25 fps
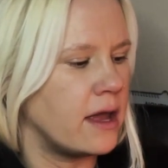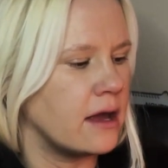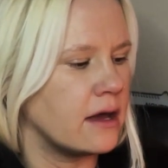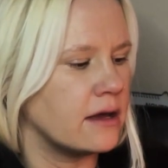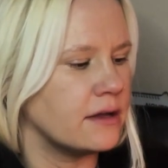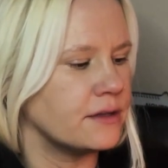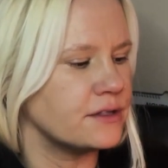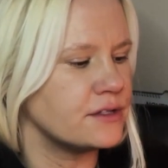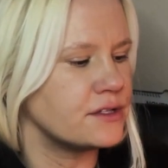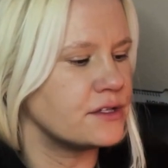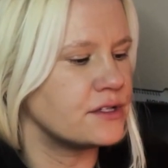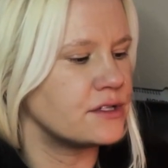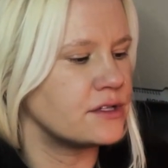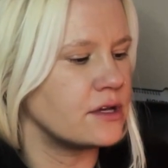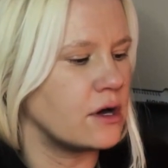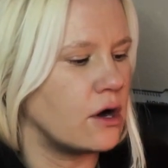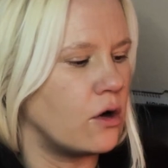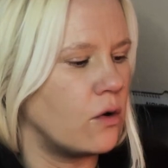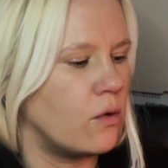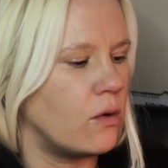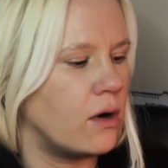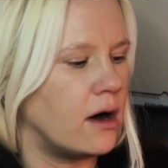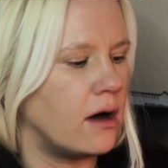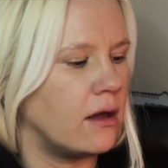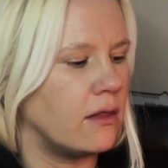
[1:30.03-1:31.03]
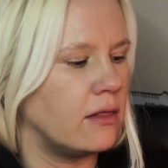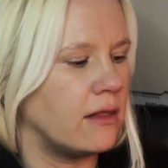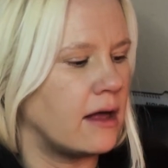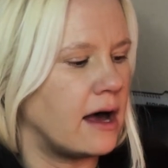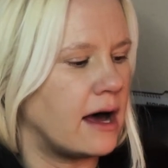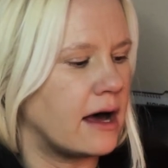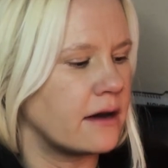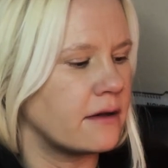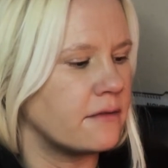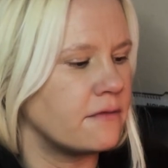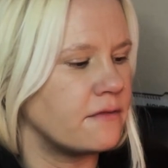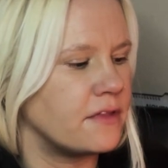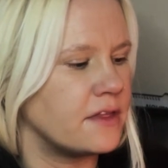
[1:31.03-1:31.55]
and so a
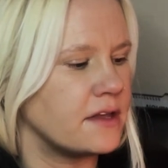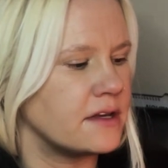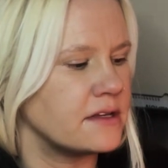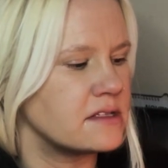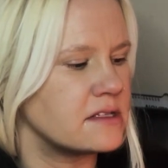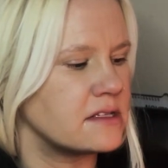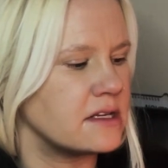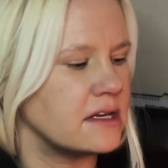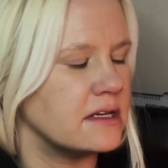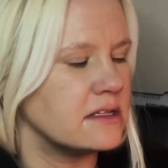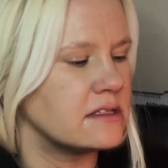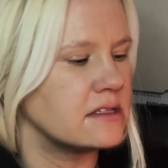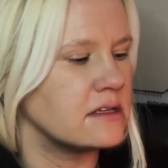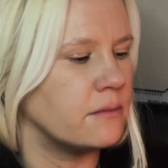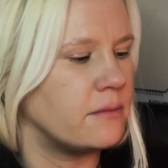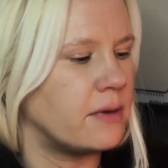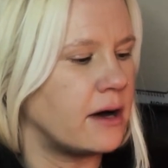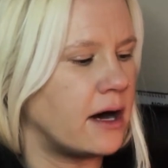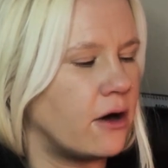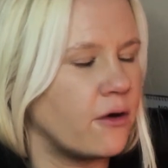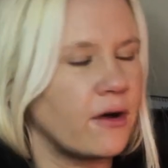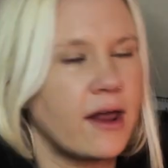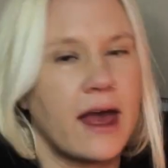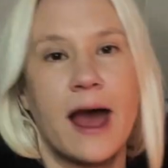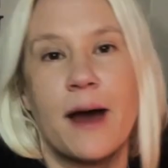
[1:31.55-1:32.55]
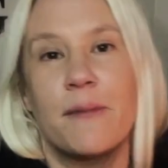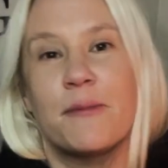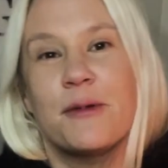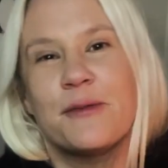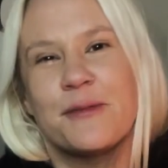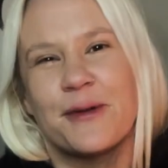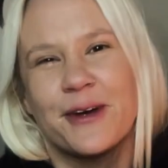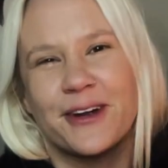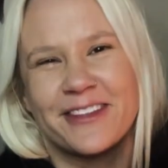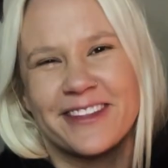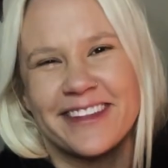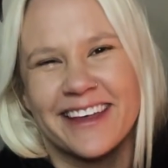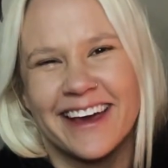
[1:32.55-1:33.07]
lot of this is about, happy
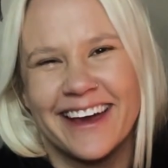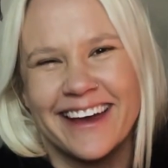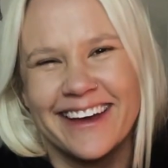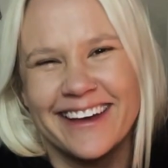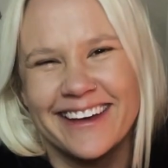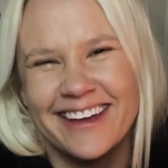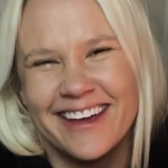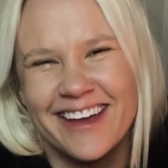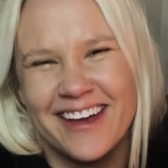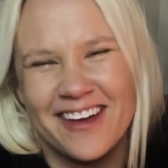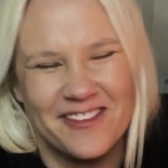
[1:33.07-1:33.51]
birthday,